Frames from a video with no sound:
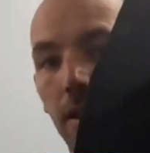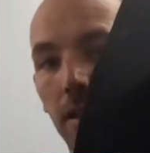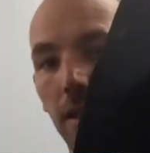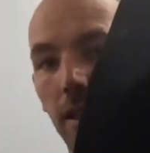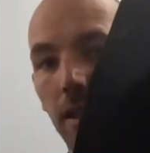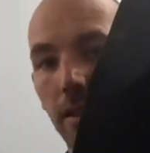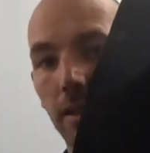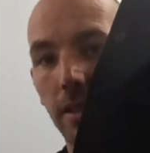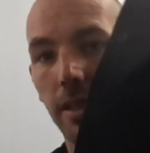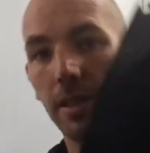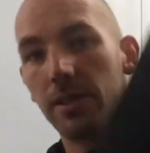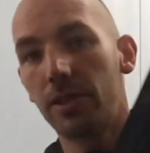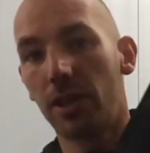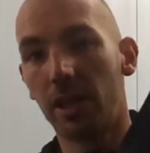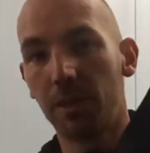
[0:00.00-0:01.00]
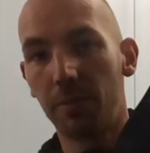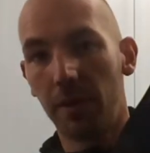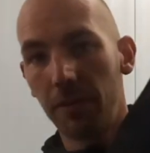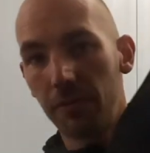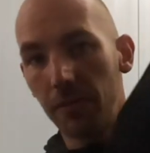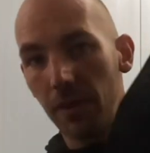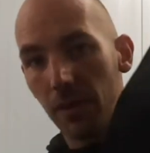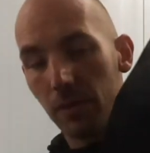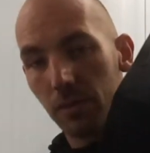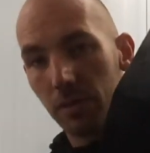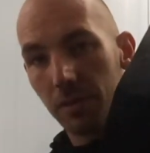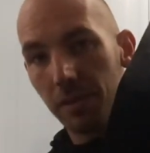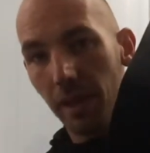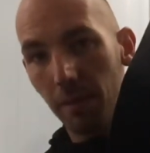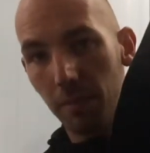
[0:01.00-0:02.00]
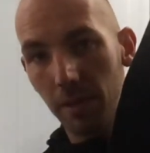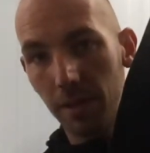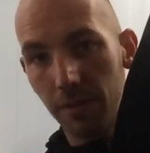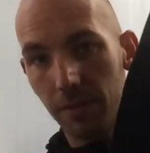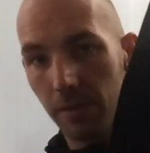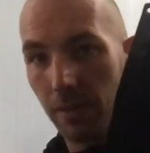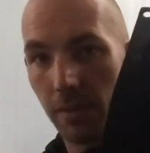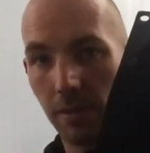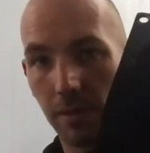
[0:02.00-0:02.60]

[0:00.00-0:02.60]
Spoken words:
can easily charge my phone, tablet